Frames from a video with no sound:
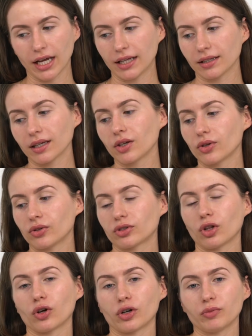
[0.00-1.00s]
And he used
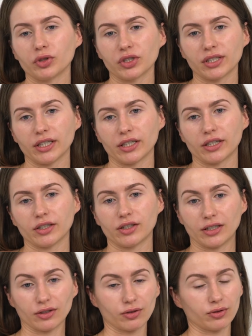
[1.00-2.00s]
Laura Mercier
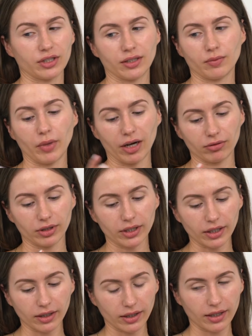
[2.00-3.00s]
translucent
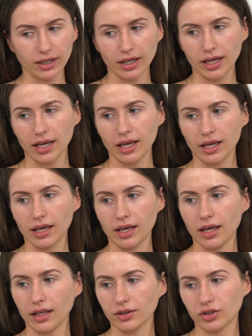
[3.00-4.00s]
powder
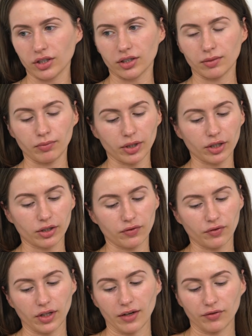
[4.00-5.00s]
and just a bigger
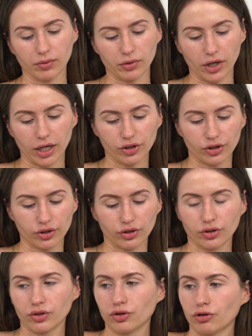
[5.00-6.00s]
fluffy brush
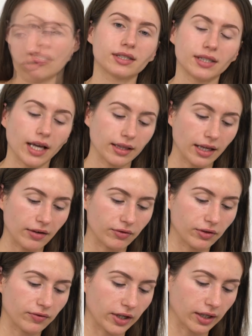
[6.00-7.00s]
to set
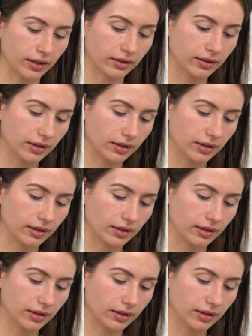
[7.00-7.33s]
everything